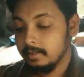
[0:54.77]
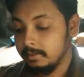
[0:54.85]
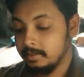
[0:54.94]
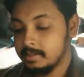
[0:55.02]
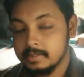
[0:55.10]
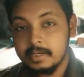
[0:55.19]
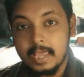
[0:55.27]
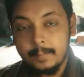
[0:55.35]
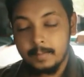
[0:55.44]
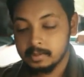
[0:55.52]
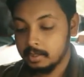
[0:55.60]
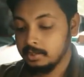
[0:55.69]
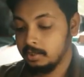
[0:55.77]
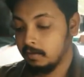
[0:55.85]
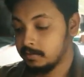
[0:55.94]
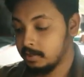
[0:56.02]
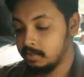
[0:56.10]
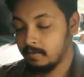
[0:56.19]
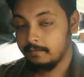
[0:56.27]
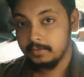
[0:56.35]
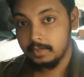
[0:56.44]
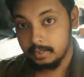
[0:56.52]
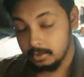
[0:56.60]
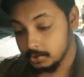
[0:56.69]
this is an MSI GF65
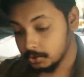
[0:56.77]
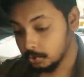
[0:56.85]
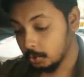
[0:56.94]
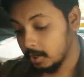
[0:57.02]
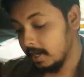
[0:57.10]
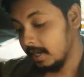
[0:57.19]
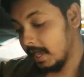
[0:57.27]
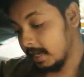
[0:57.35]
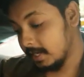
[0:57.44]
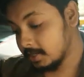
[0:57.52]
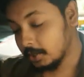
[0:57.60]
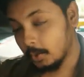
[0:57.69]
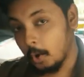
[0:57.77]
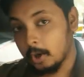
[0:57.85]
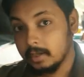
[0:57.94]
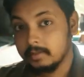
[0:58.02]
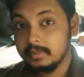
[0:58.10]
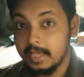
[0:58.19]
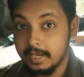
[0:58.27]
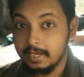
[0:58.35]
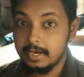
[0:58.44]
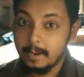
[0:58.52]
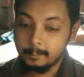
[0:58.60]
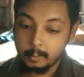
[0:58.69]
thin, so it is not a
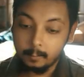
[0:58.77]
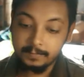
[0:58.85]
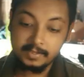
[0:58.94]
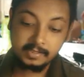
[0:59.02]
thick laptop.